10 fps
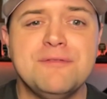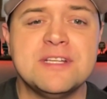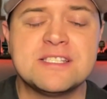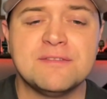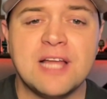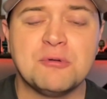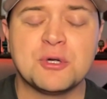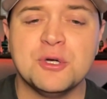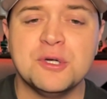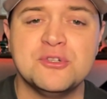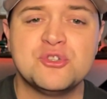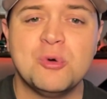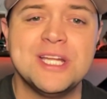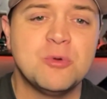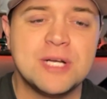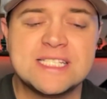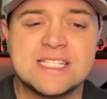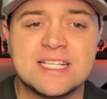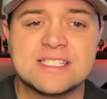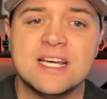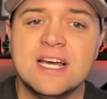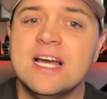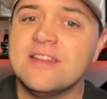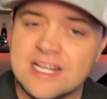defensive line recruit in 2026?